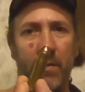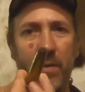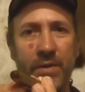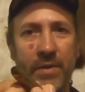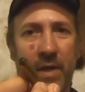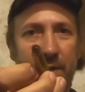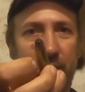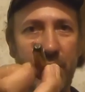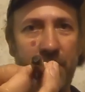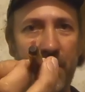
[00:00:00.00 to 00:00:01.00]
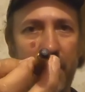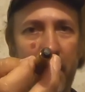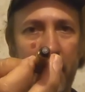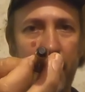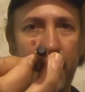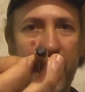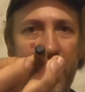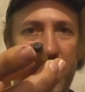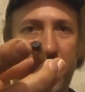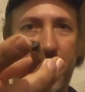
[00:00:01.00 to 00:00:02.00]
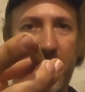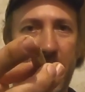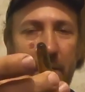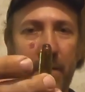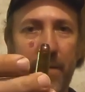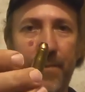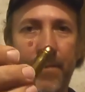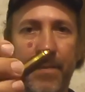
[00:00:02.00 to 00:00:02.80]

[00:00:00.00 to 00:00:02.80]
which are not super powerful, but there's a big hole.